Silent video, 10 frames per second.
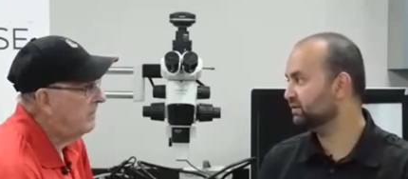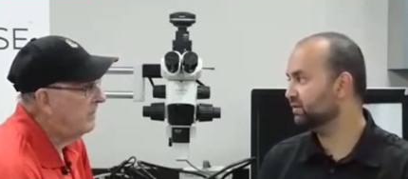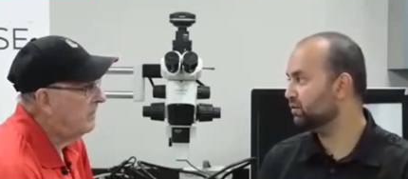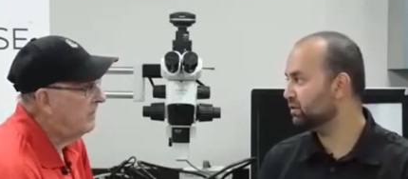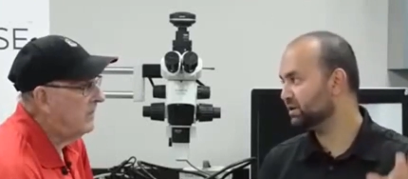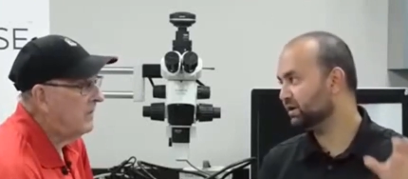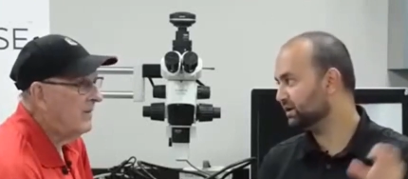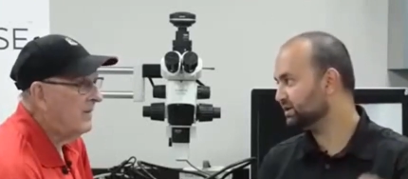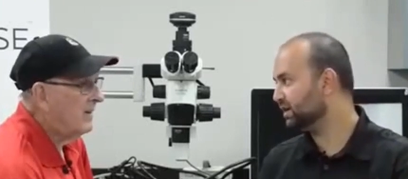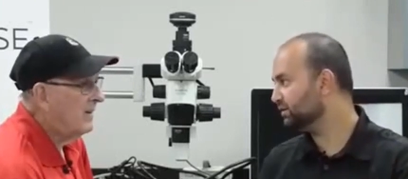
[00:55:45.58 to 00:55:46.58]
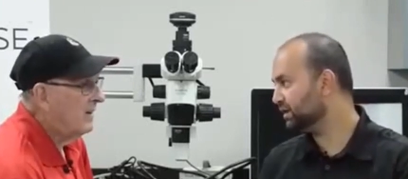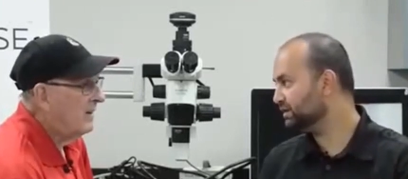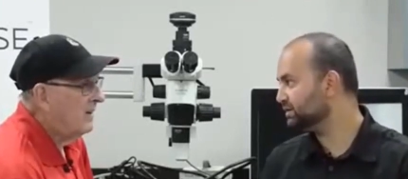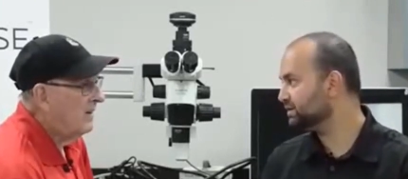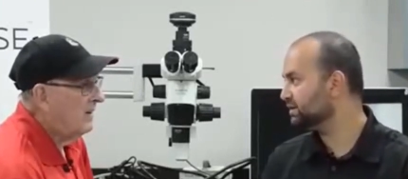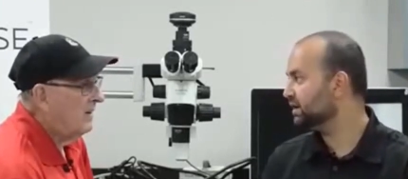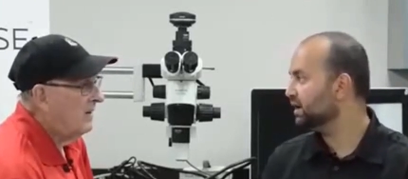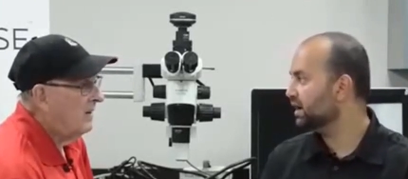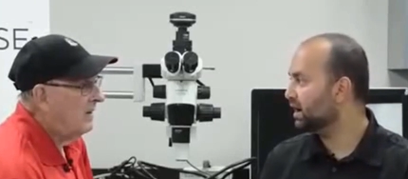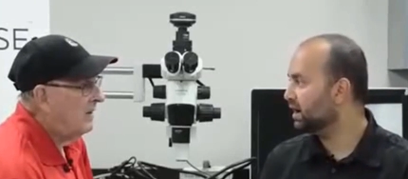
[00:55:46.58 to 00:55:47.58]
Speaker 1: focus on accelerants
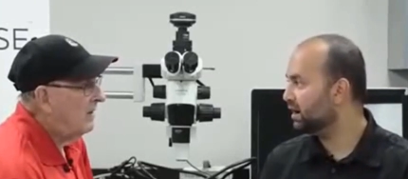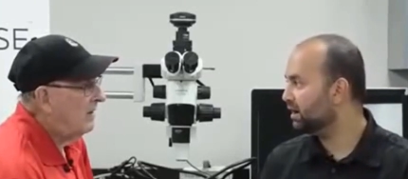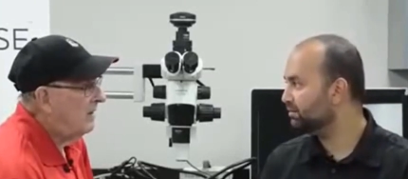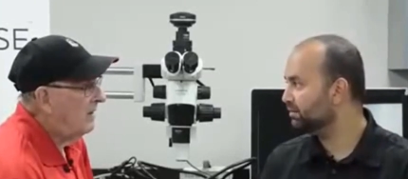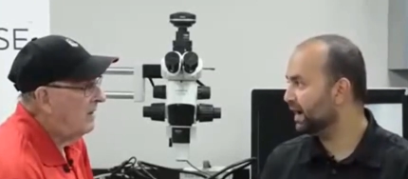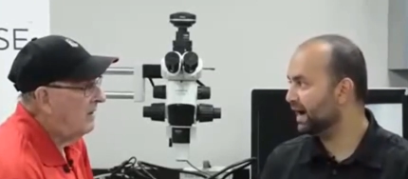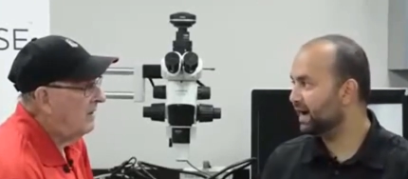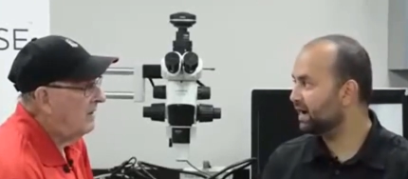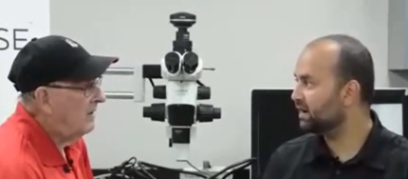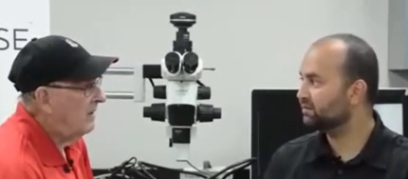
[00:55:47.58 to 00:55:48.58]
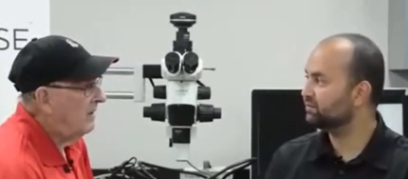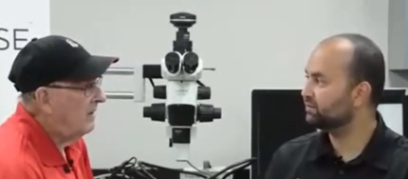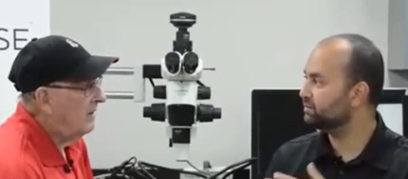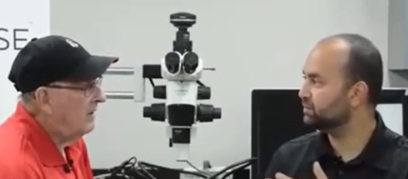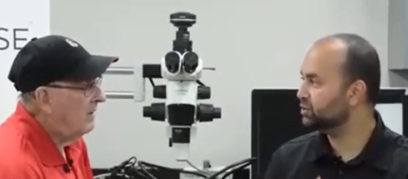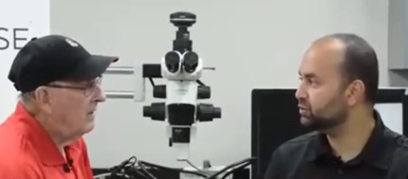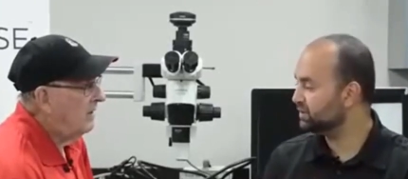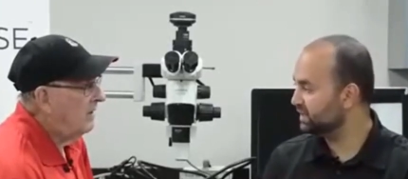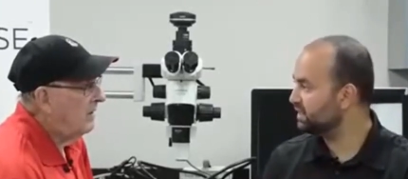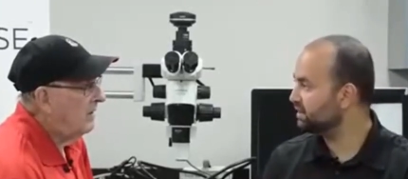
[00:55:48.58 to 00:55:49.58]
um, have
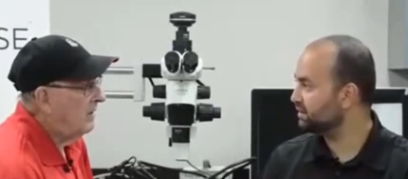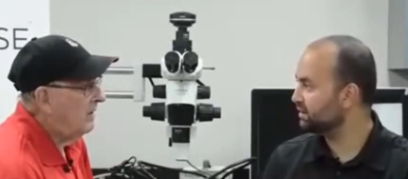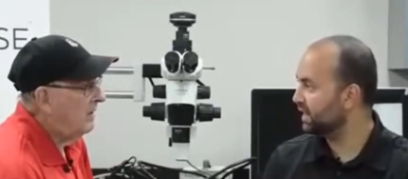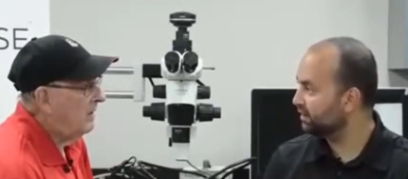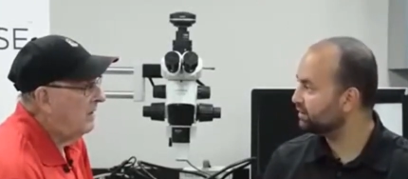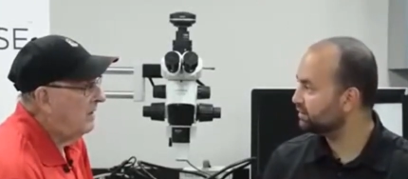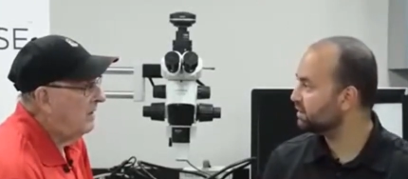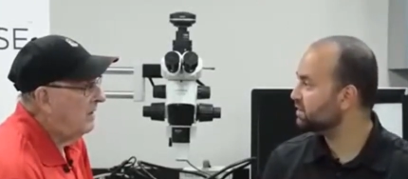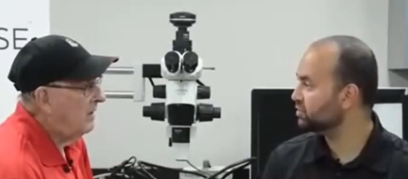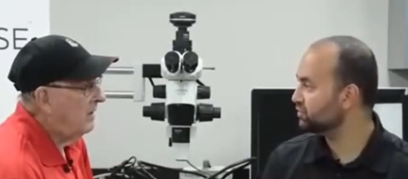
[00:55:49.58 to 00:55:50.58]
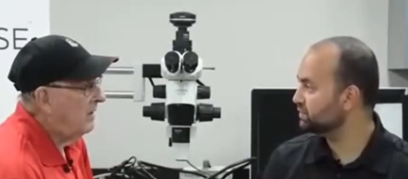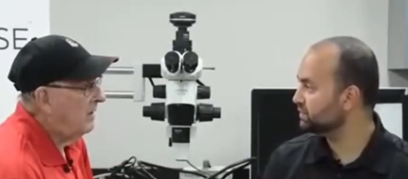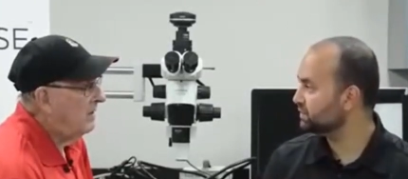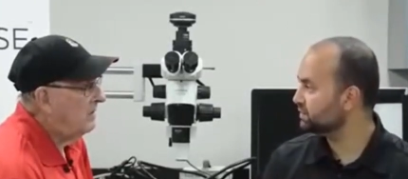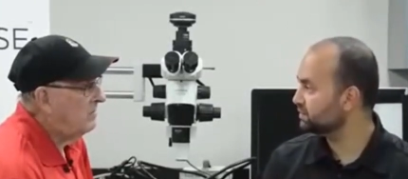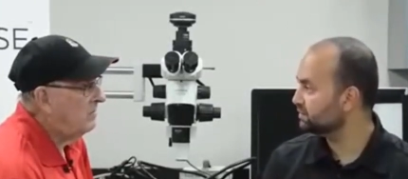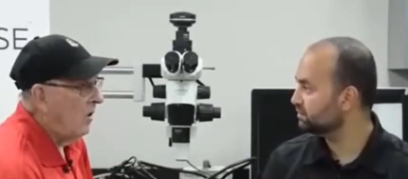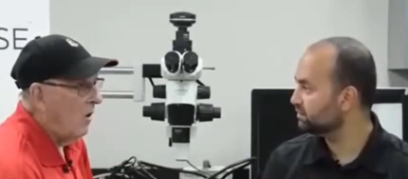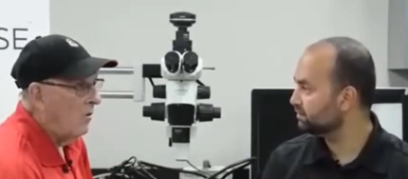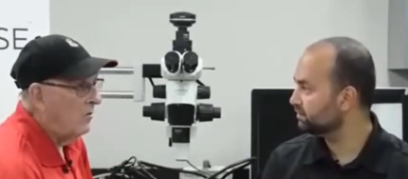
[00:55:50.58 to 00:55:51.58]
unique health issues?
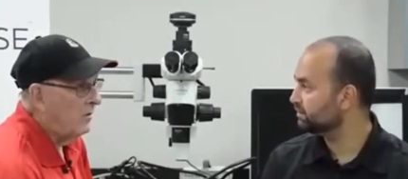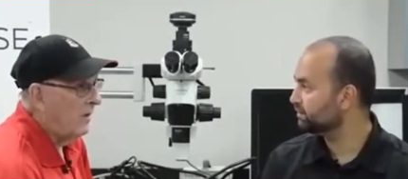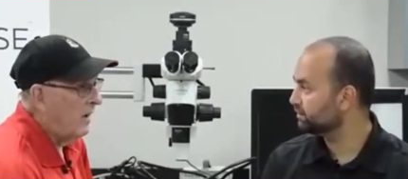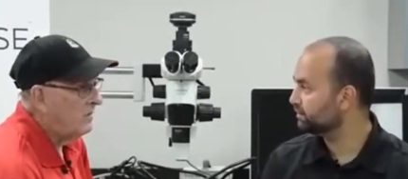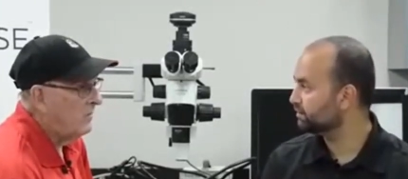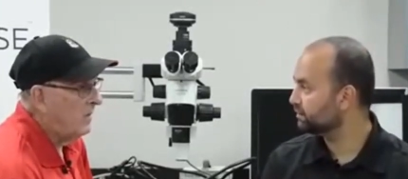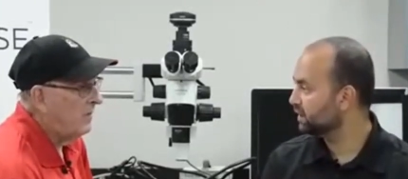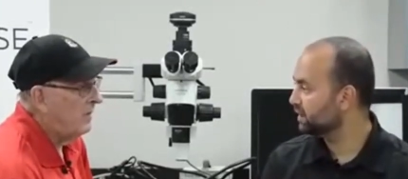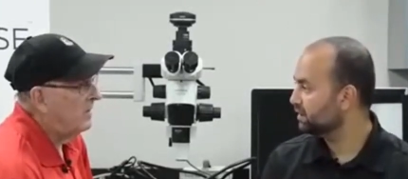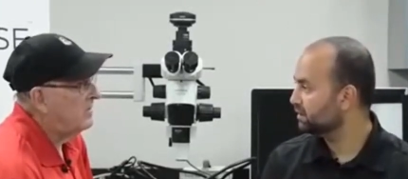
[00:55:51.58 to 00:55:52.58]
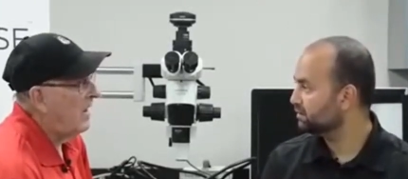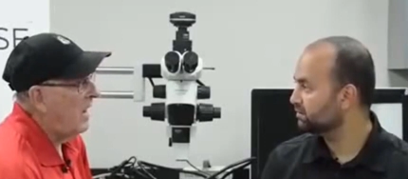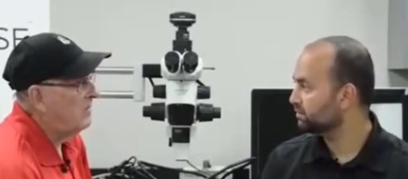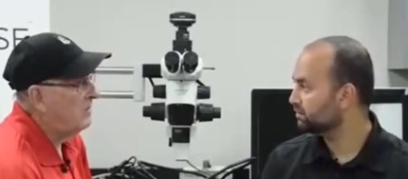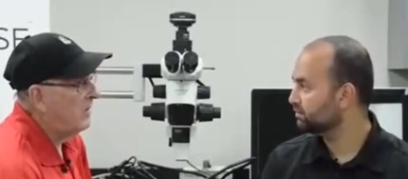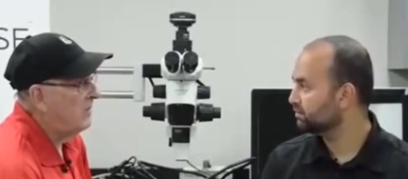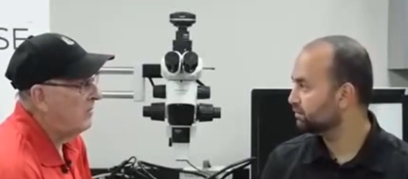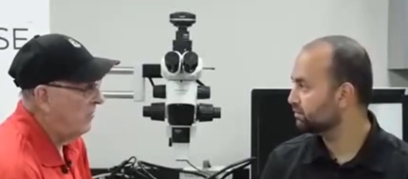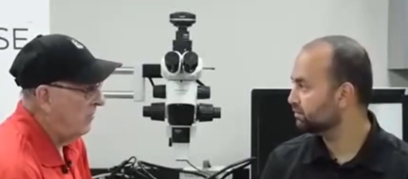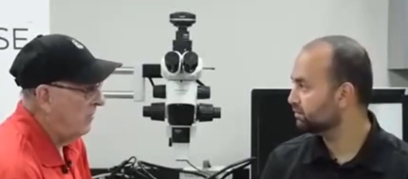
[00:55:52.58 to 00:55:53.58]
Speaker 2: No, there hasn't been because there hasn't
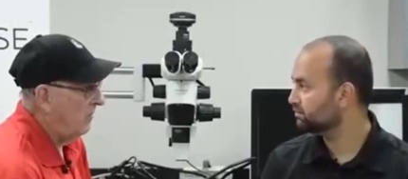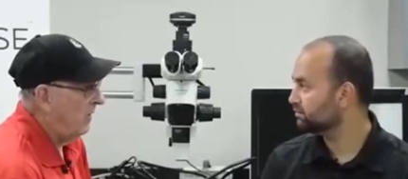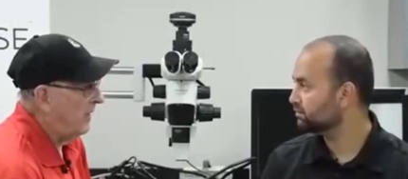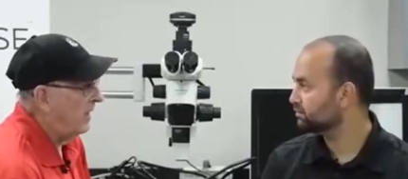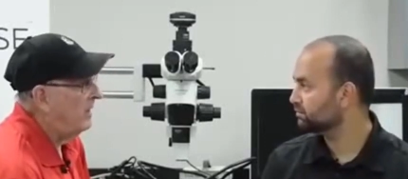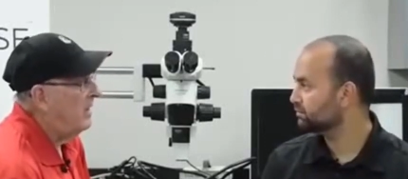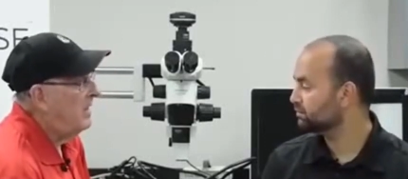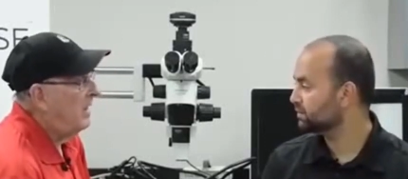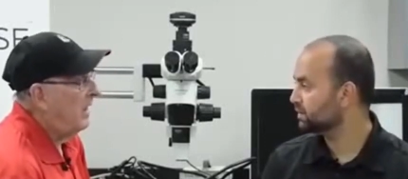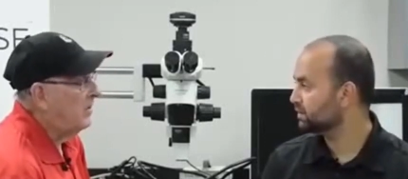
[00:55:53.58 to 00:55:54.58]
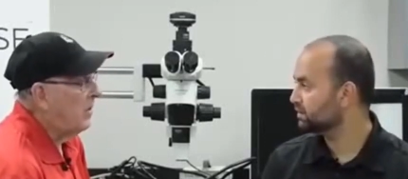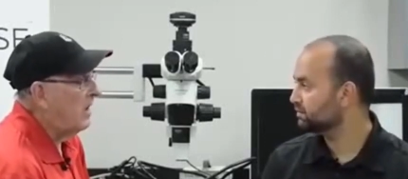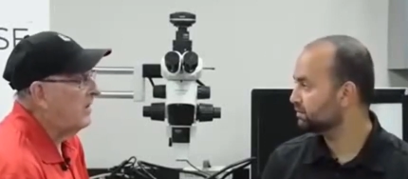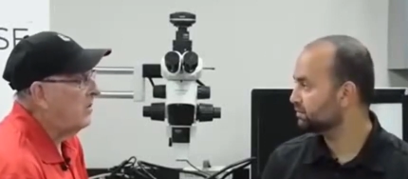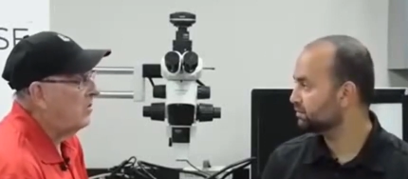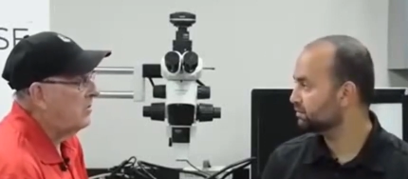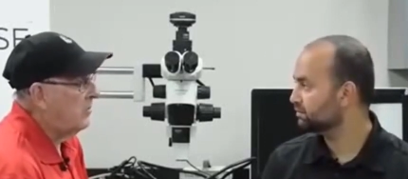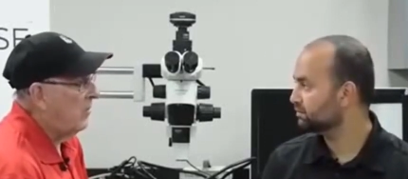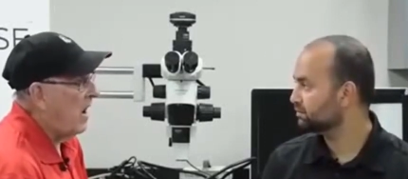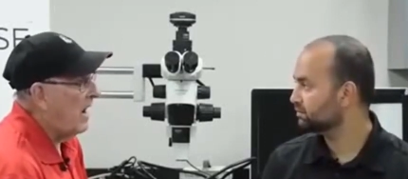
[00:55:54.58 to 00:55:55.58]
been. I mean, a dog that goes
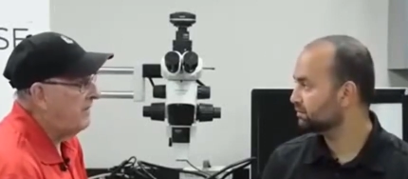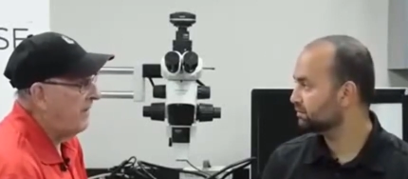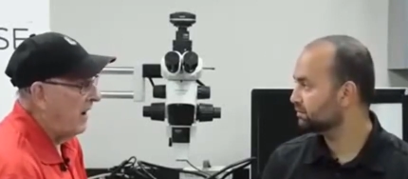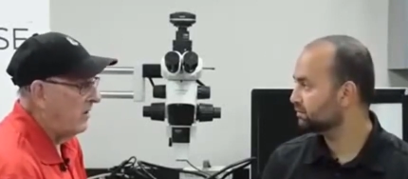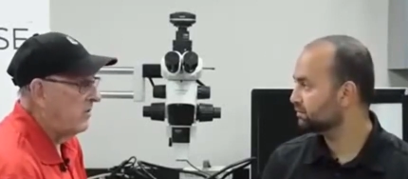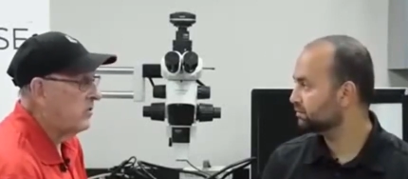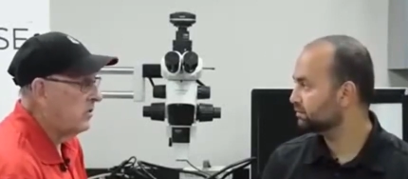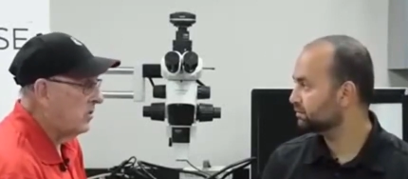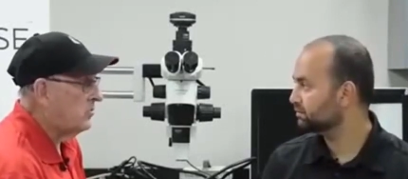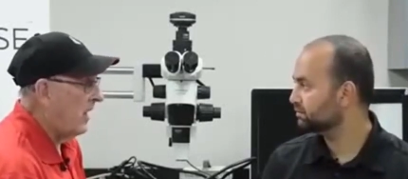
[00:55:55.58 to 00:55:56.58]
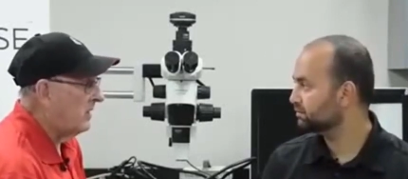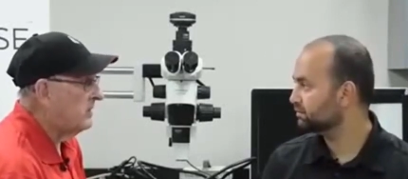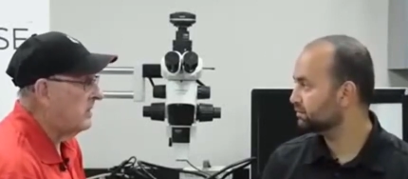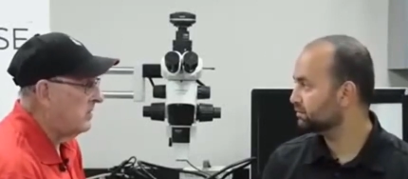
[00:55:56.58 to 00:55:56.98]
into a hot fire, there's a good chance that